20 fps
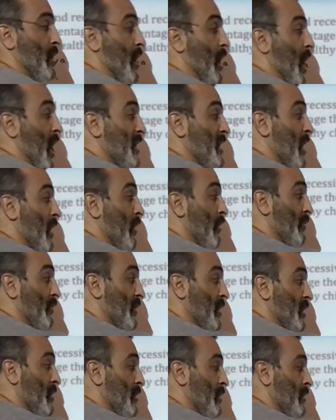
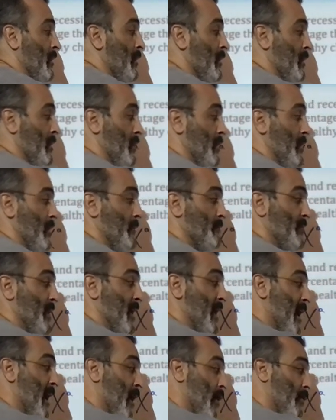Unhealthy,
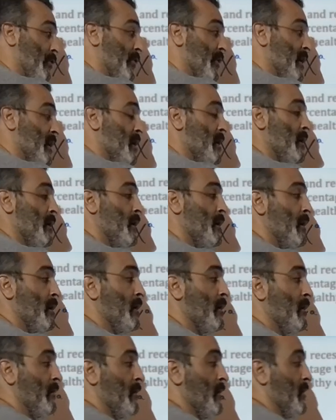healthy,
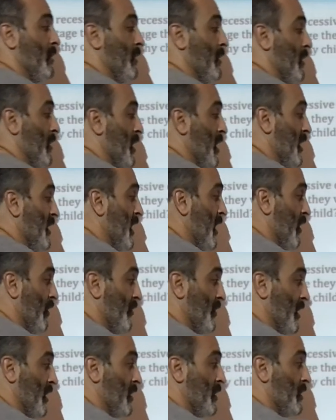
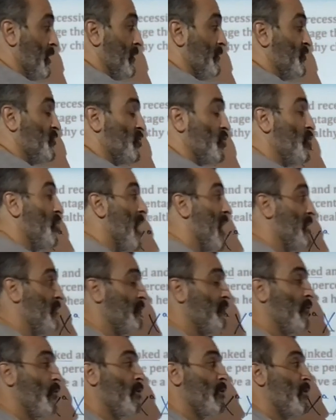unhealthy. 2 out
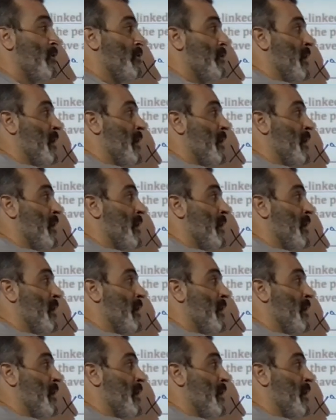of 4 are